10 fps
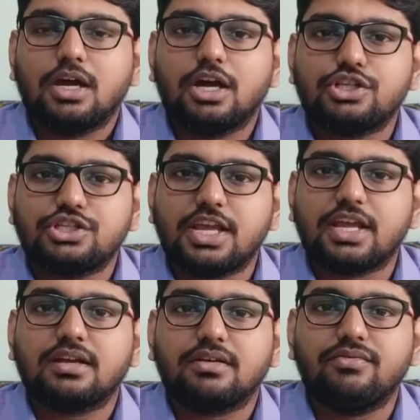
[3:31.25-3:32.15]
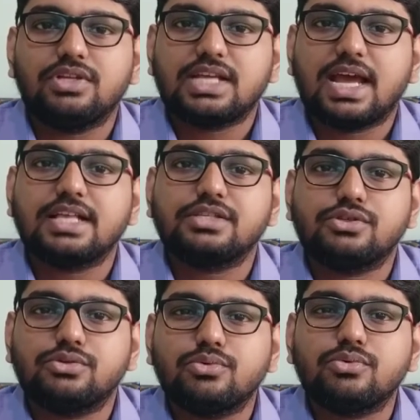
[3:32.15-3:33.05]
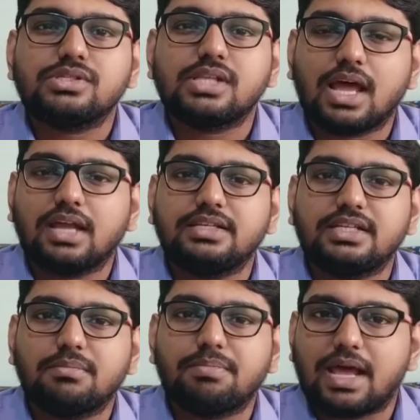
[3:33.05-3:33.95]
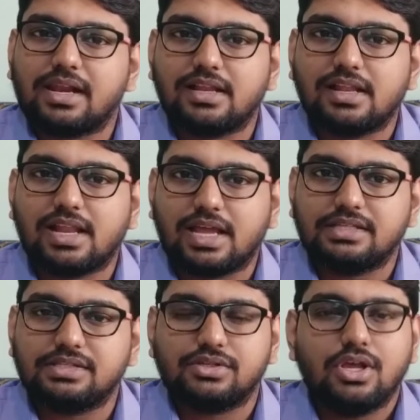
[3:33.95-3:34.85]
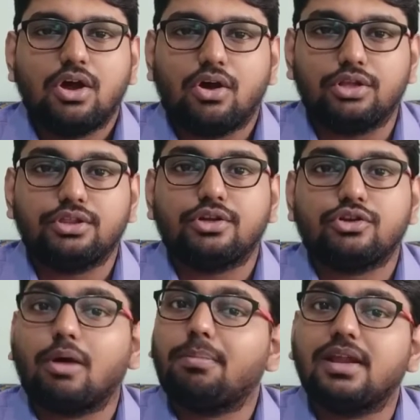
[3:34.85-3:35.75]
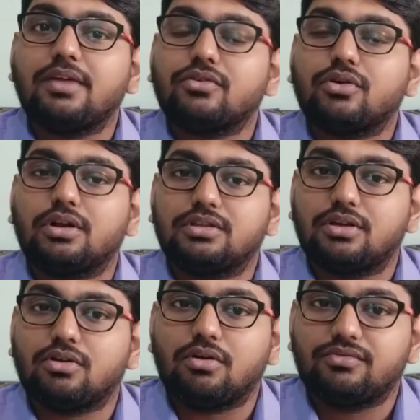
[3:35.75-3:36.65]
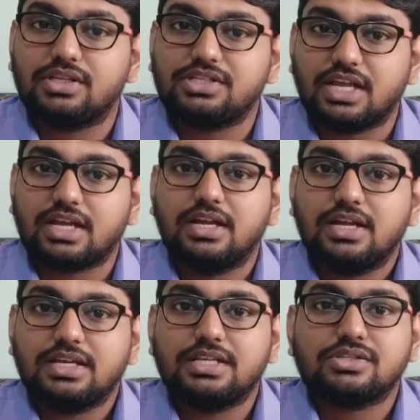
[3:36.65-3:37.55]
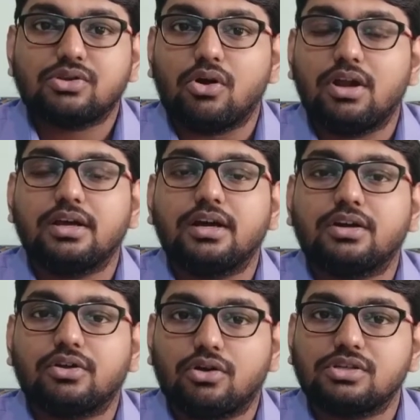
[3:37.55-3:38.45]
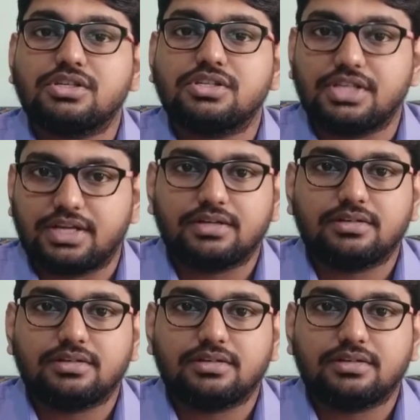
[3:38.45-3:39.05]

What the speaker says: A check which has 2 slanting parallel lines on the top left corner of the check is called a crossed check.